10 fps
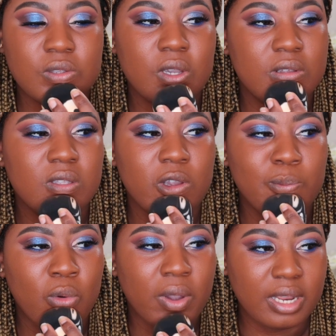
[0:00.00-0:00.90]
so there's no
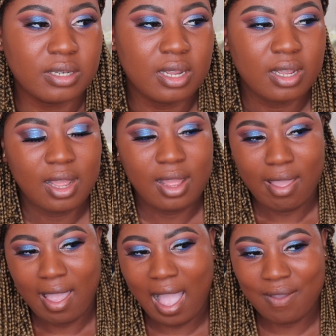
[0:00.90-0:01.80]
point
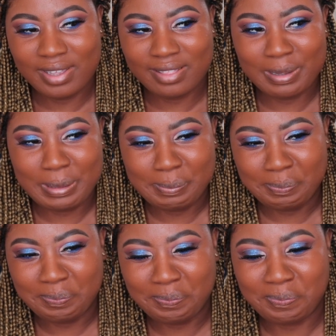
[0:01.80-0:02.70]
having them